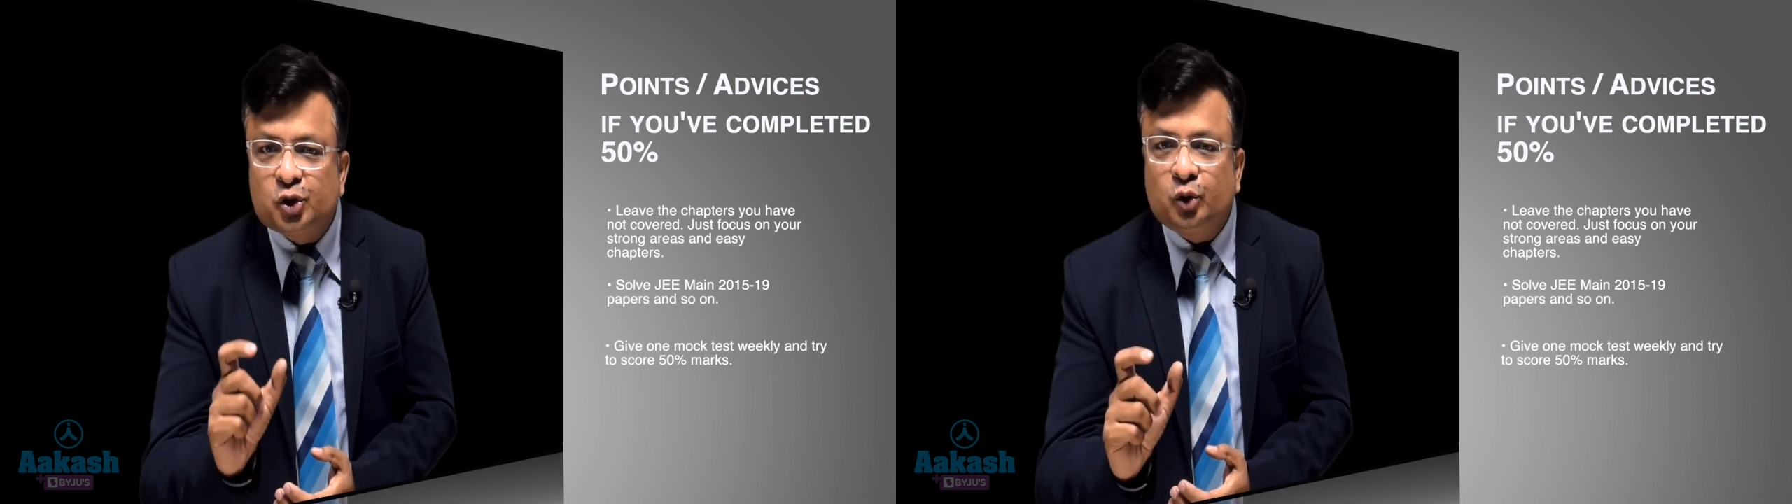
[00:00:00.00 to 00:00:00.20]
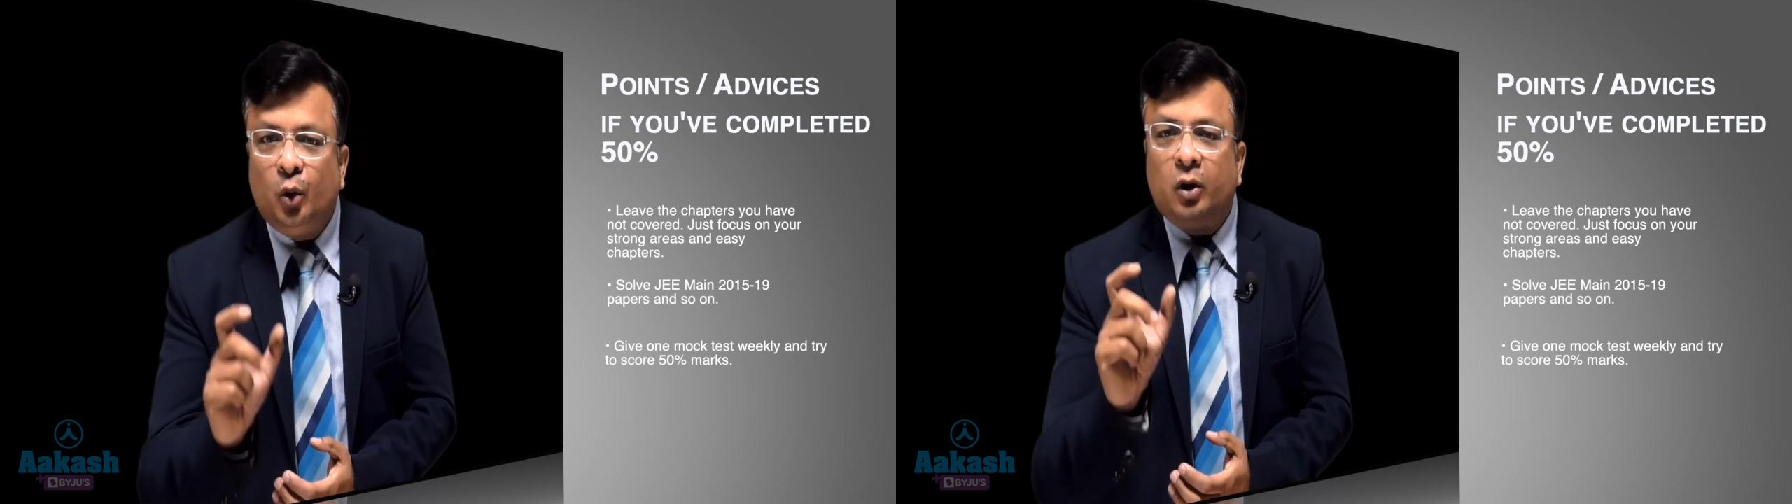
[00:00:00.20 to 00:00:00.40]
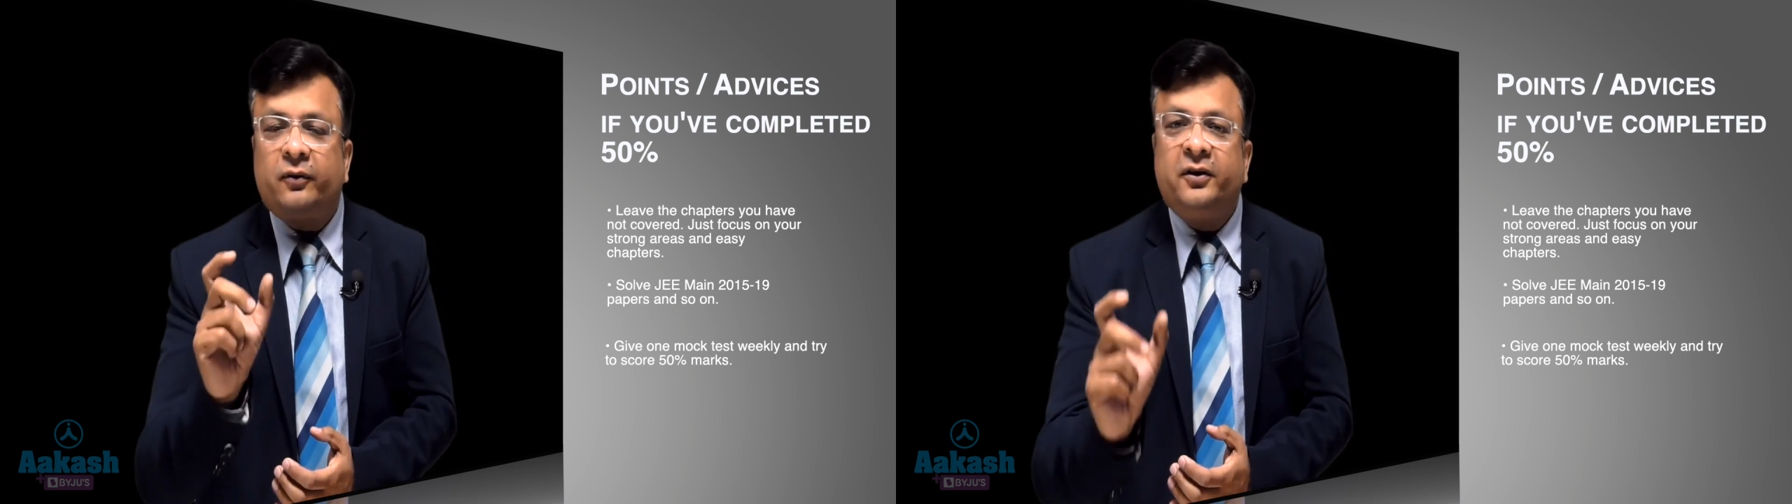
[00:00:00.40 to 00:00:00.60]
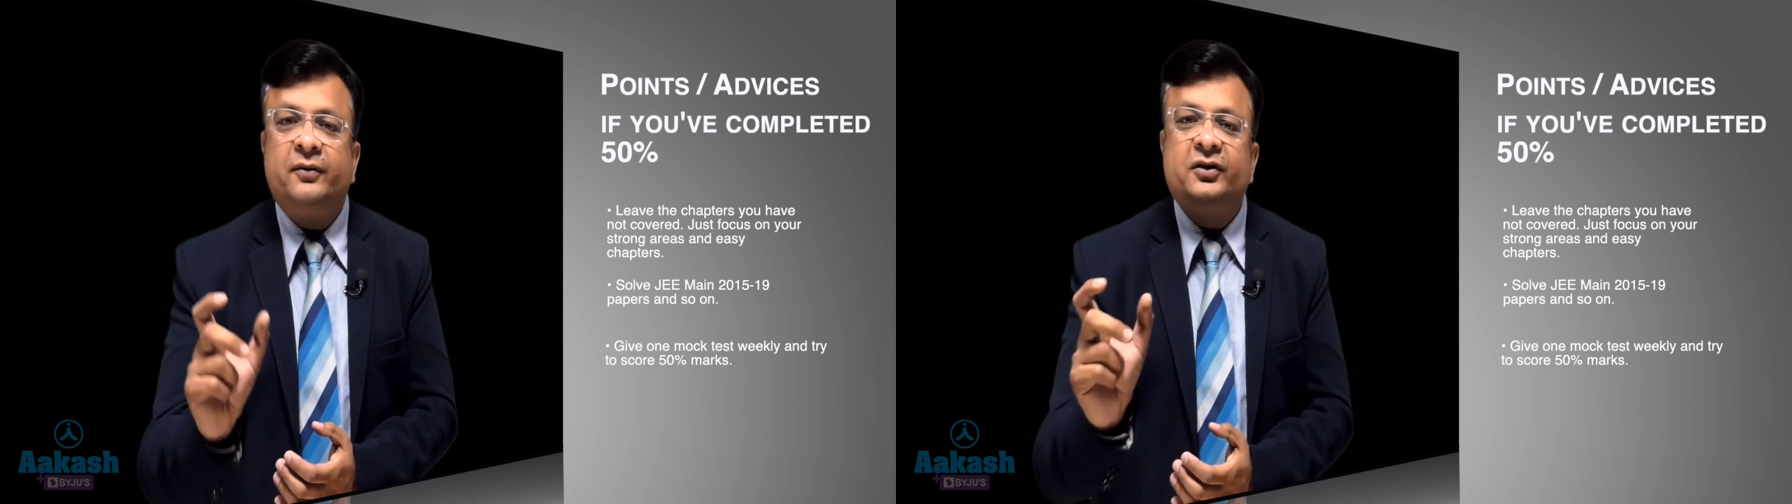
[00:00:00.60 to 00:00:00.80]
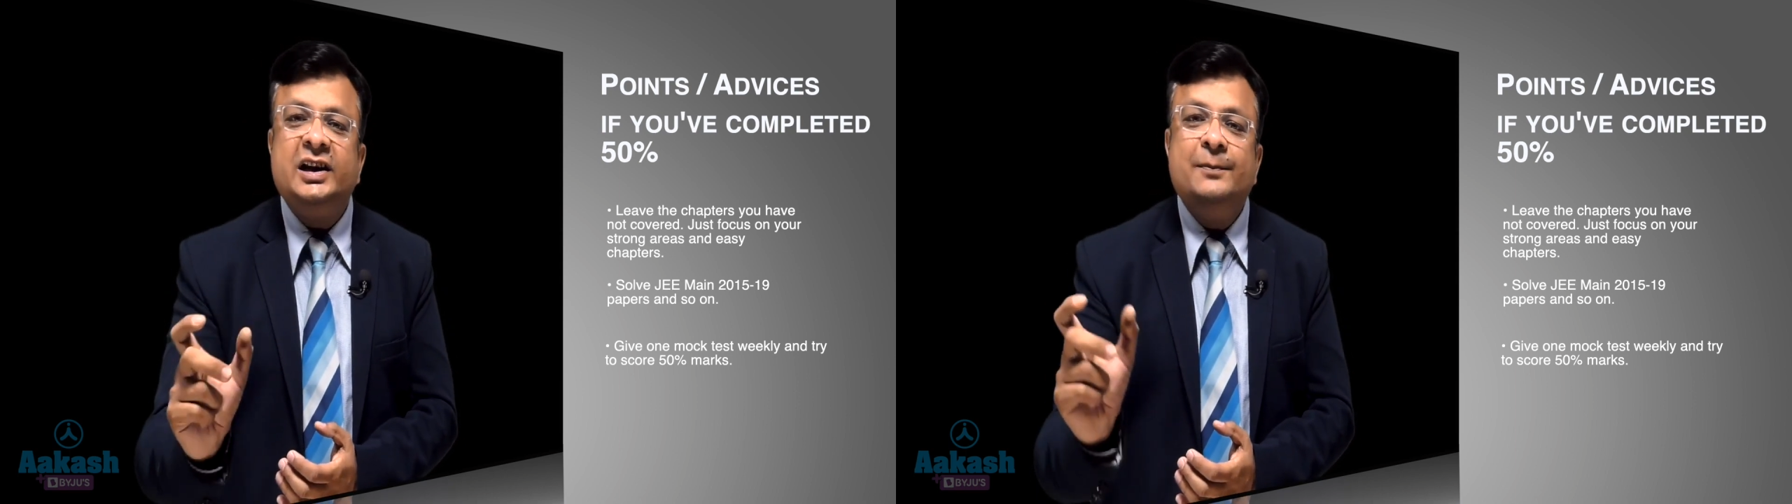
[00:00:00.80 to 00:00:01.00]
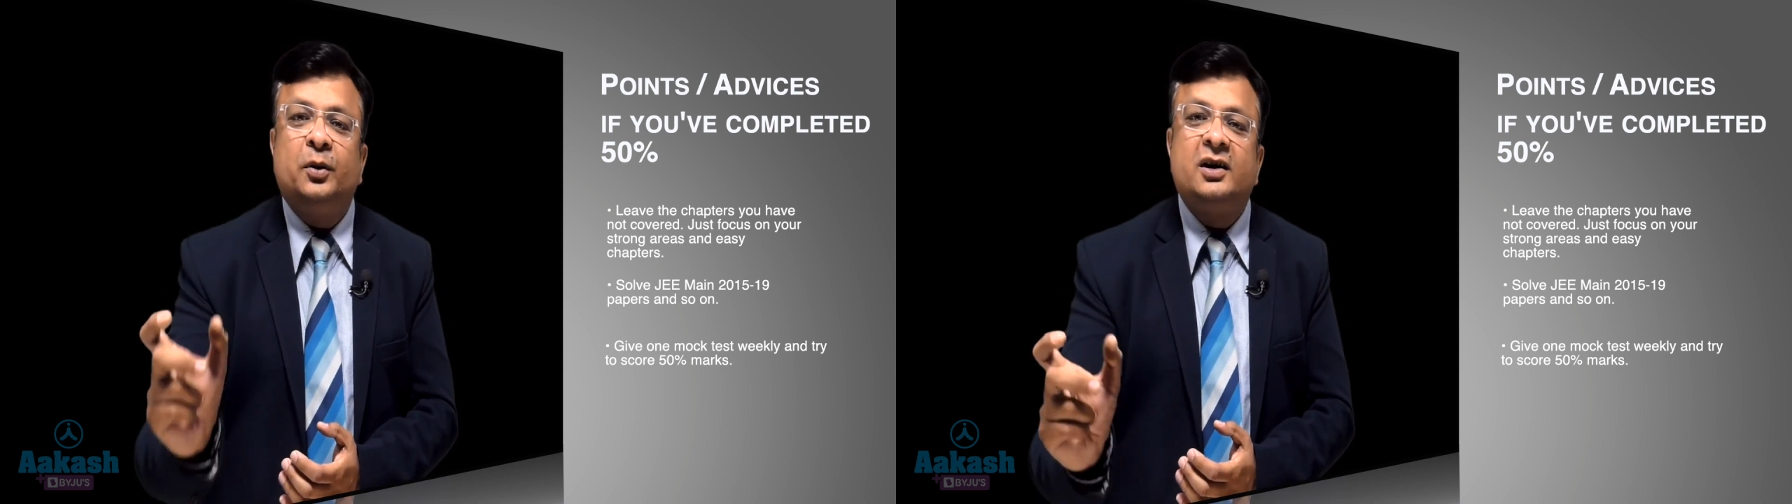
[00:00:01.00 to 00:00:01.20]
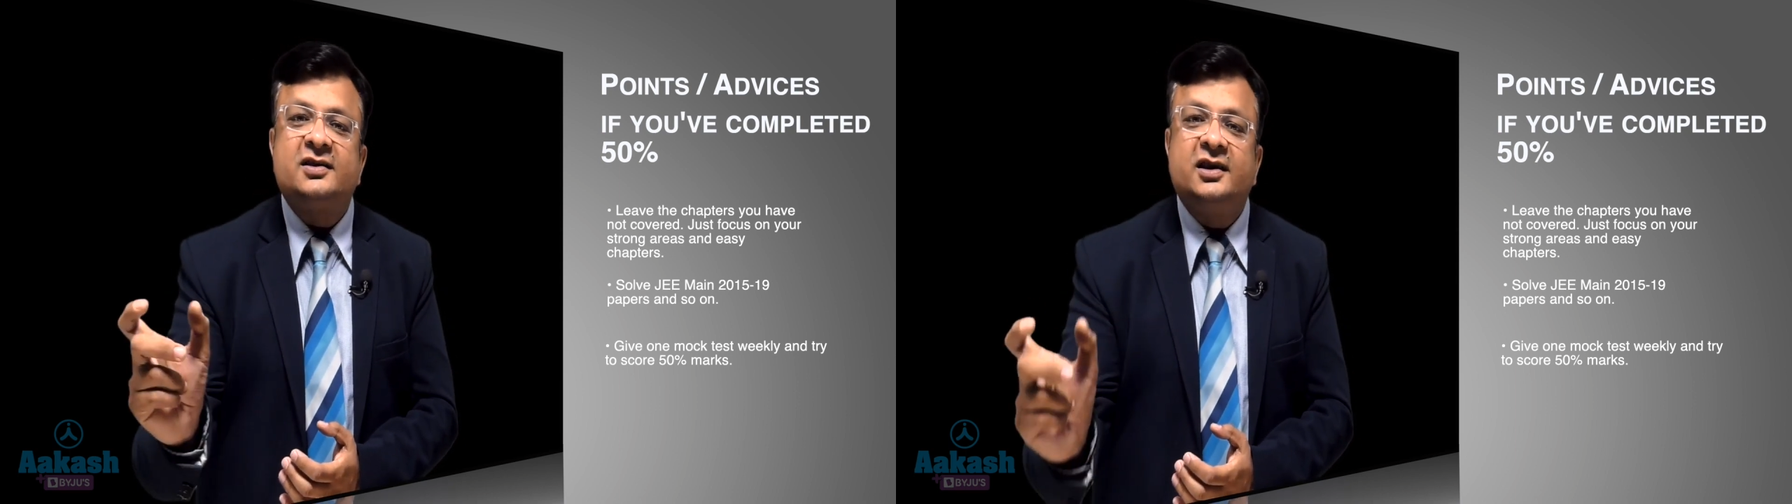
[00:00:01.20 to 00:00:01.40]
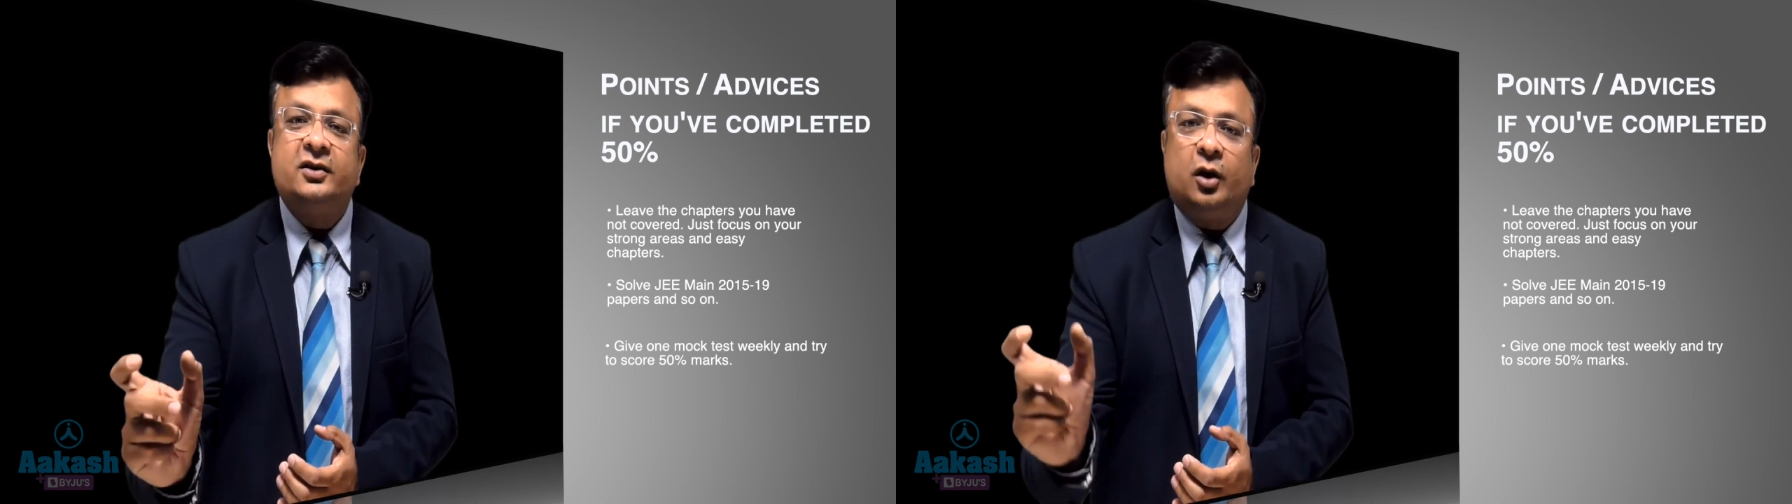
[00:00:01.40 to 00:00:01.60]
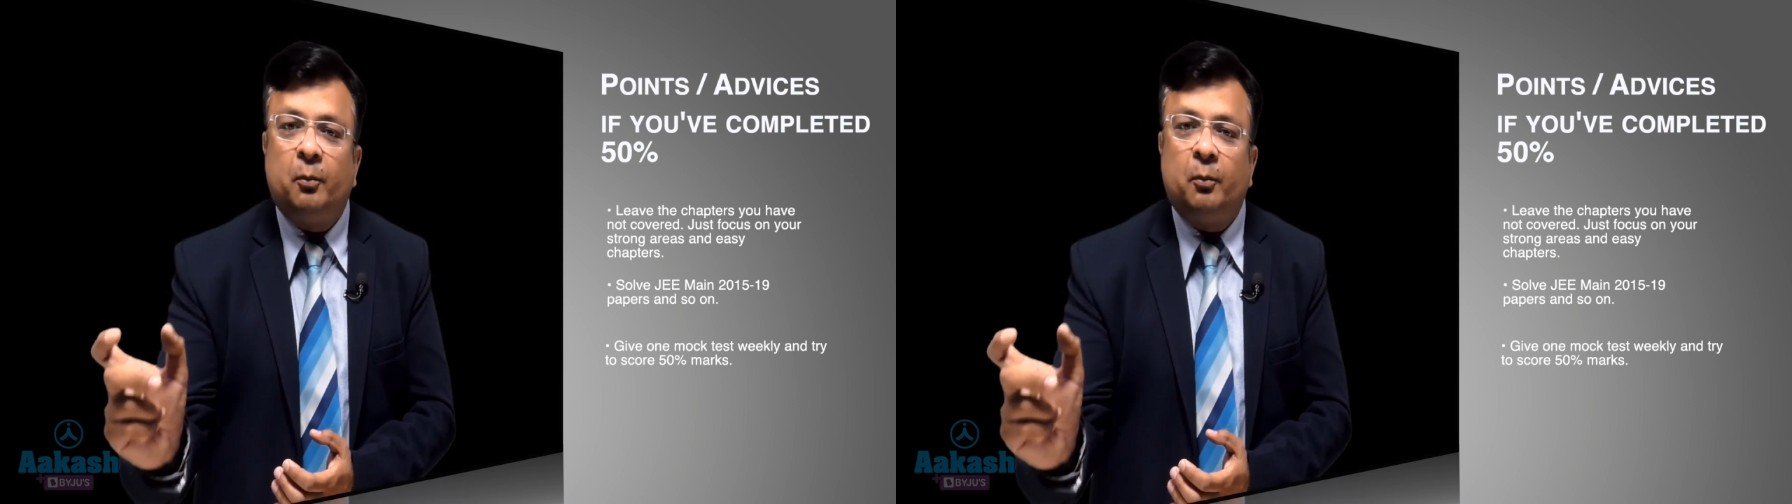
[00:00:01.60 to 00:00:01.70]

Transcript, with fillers: score 50%